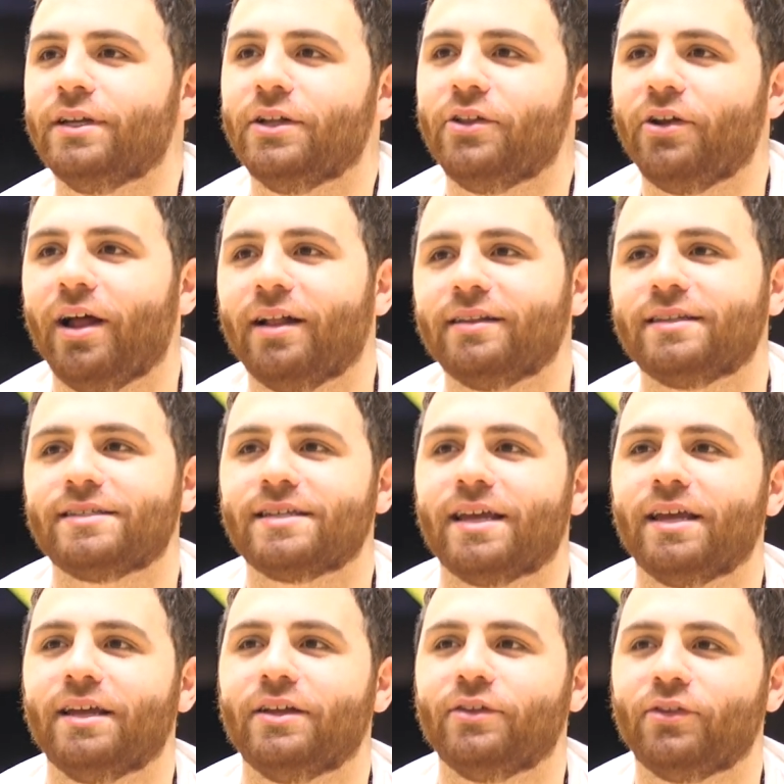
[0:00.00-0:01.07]
They're not allowed to
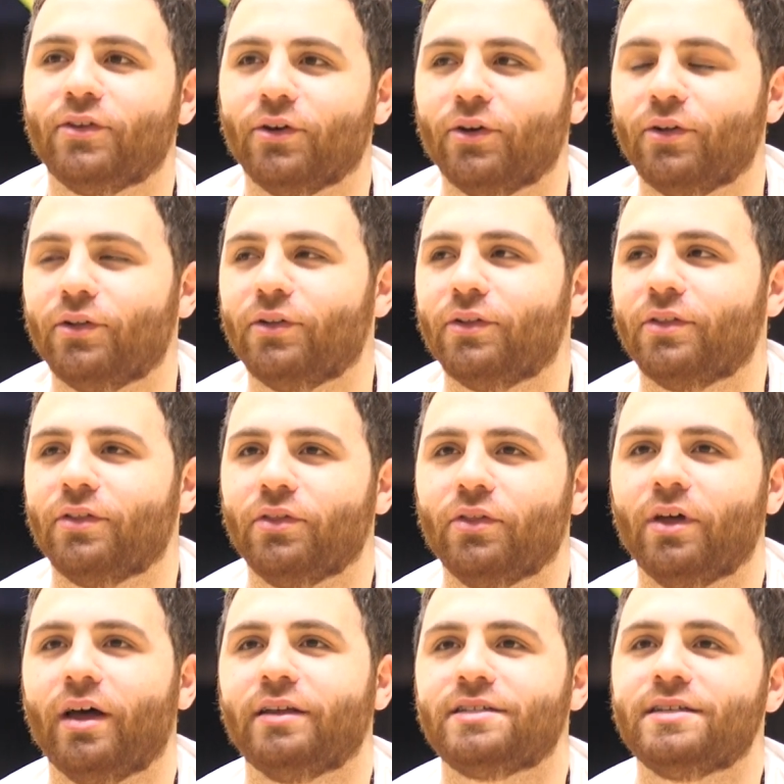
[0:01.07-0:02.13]
say it until
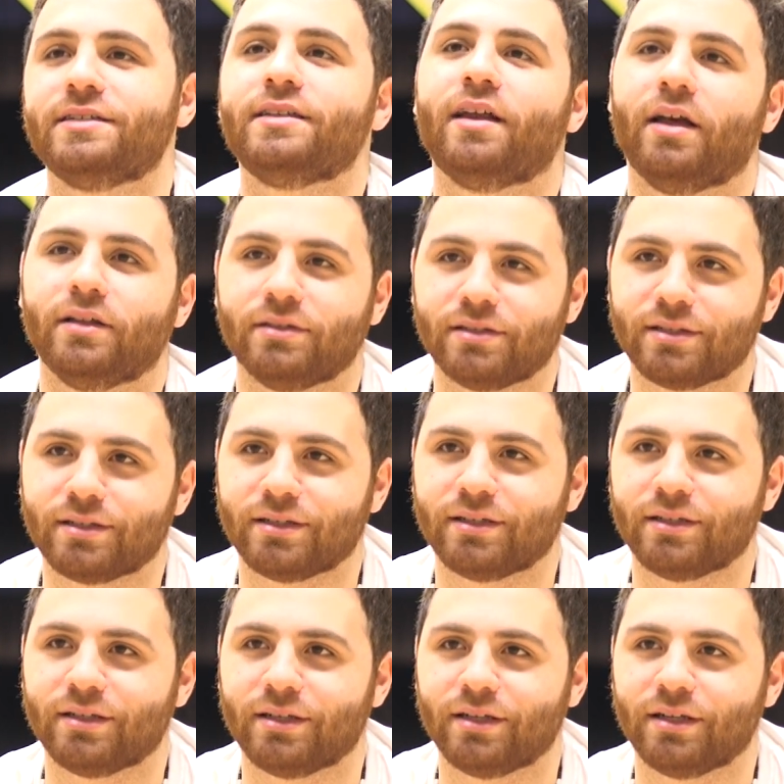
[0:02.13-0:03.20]
the season ends.
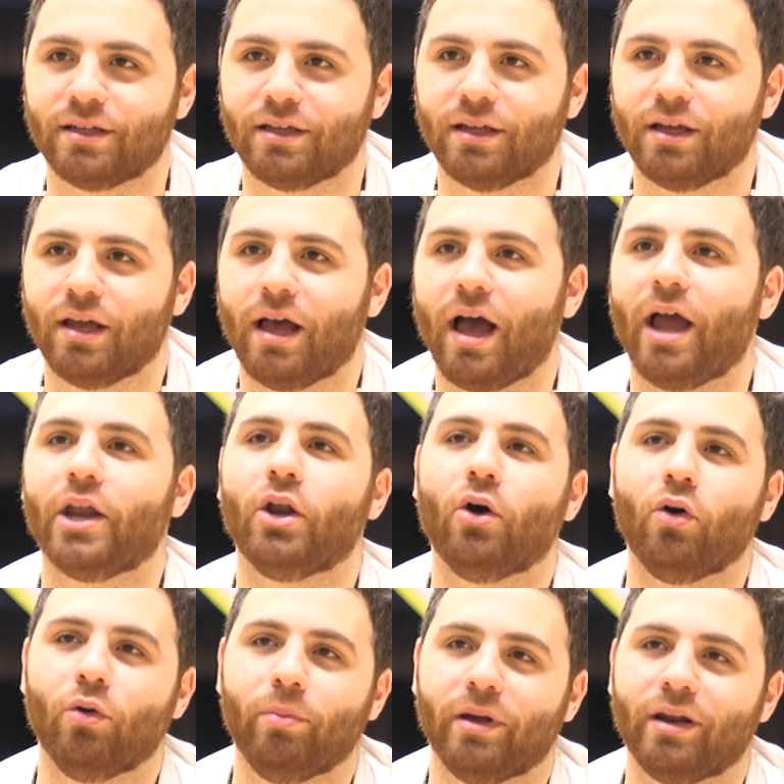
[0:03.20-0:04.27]
I
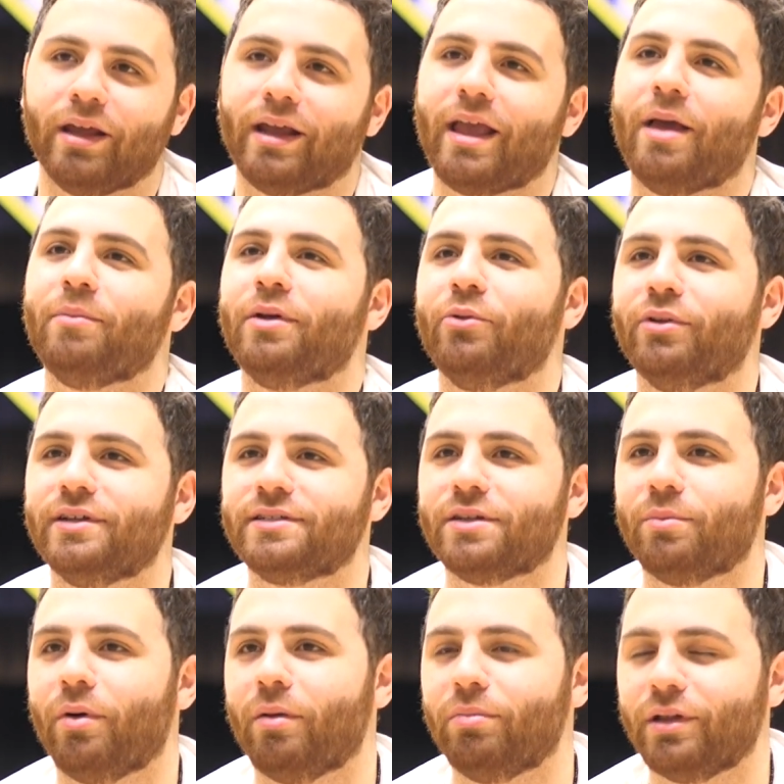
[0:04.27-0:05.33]
know, but it can't be released to
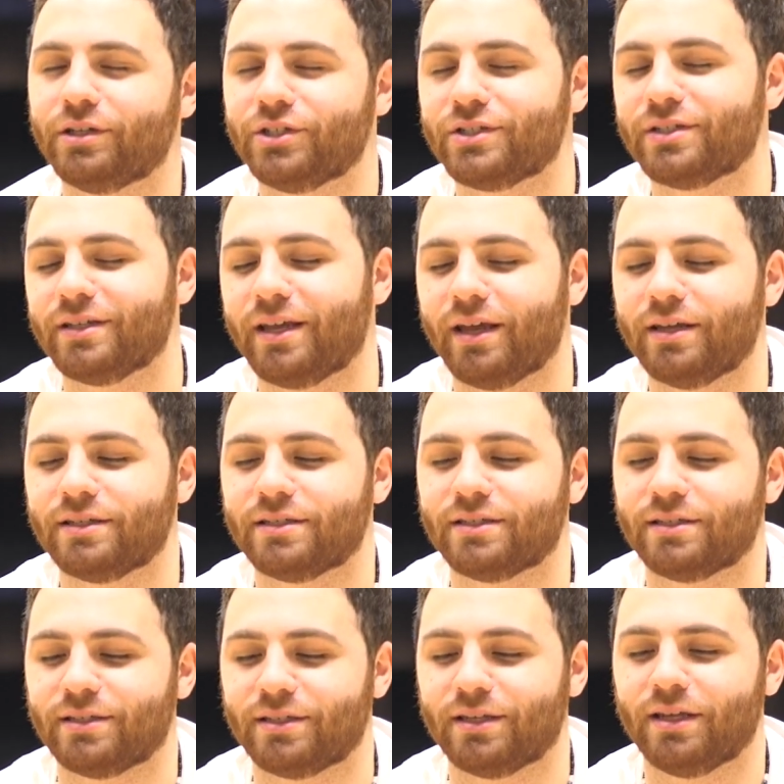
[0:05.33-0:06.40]
the public just in
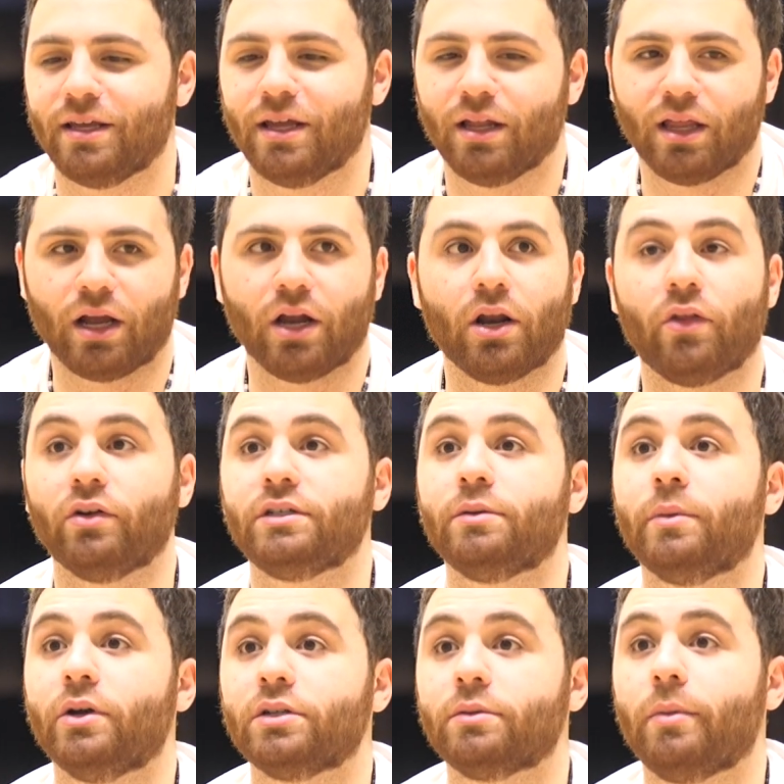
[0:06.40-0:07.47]
case, like, another team
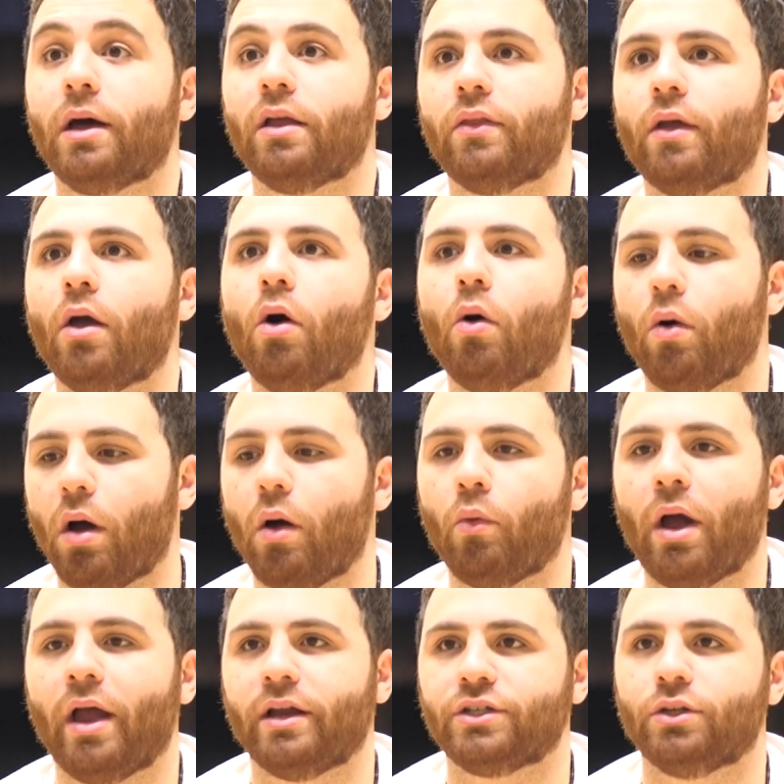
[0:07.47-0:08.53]
hears about it. They, oh,
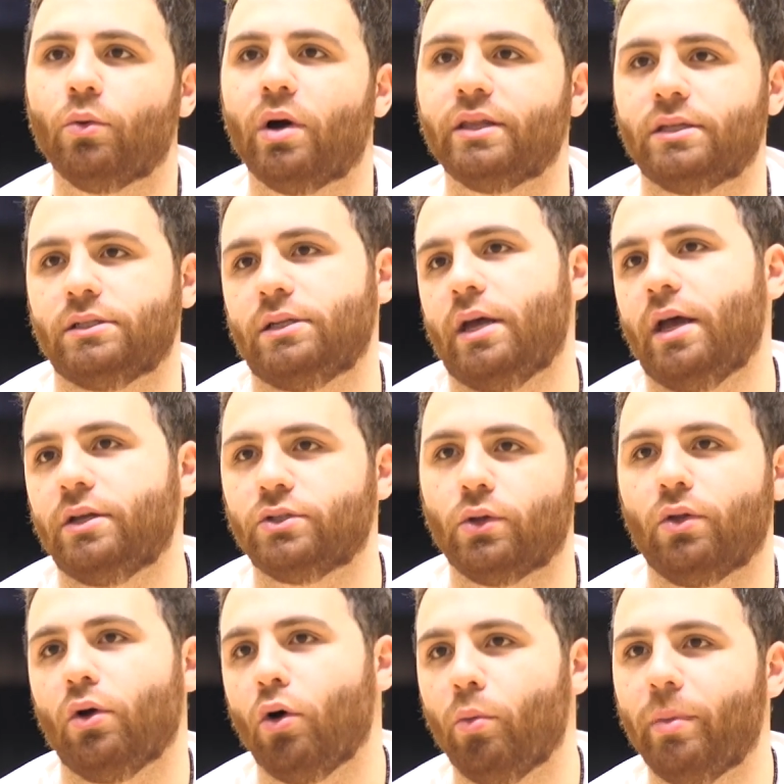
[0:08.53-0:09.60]
I actually want this guy, so
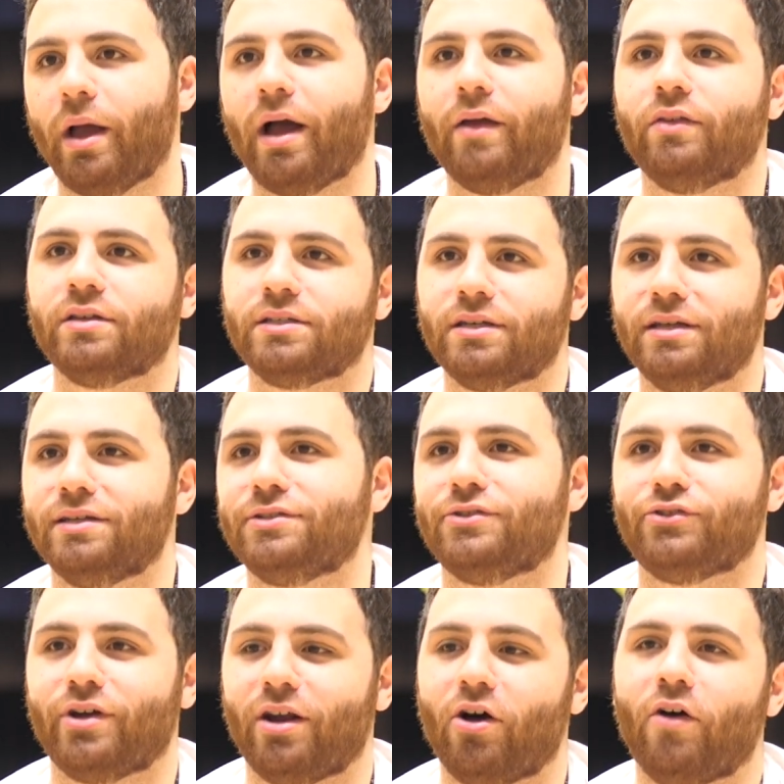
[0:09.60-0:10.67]
they'll go behind the scenes and
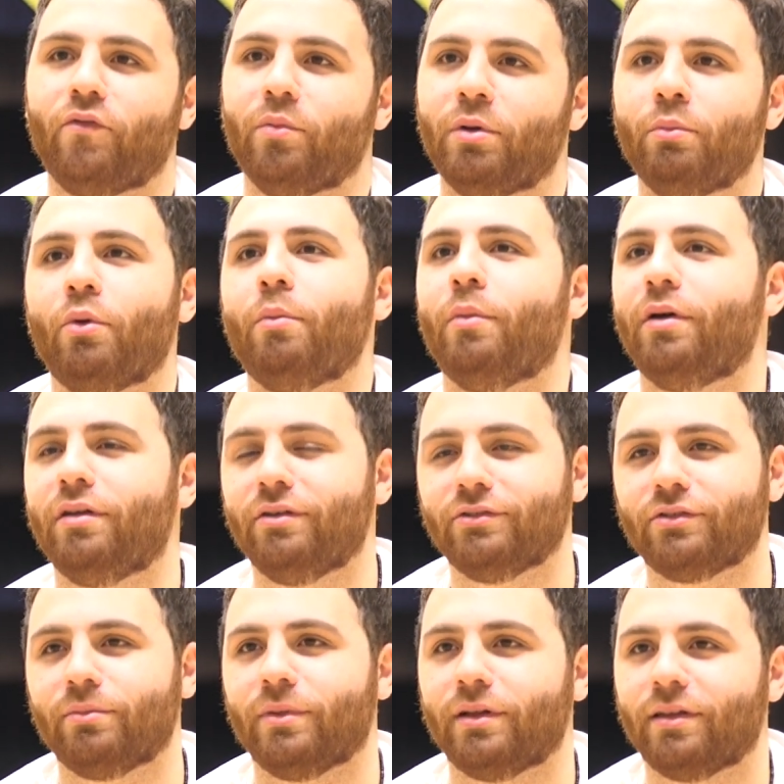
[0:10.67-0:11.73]
try to offer me more money or
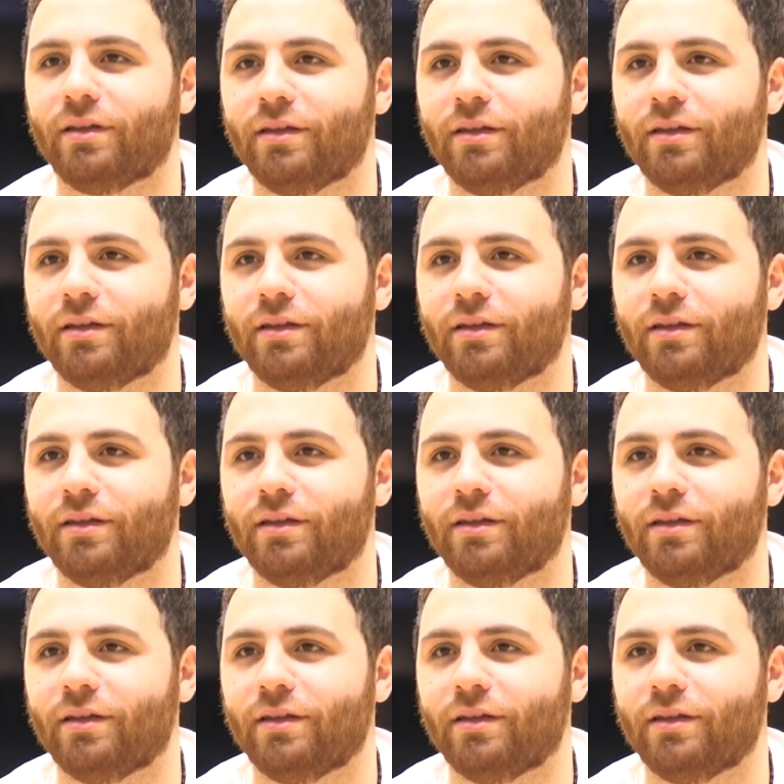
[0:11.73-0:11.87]
something.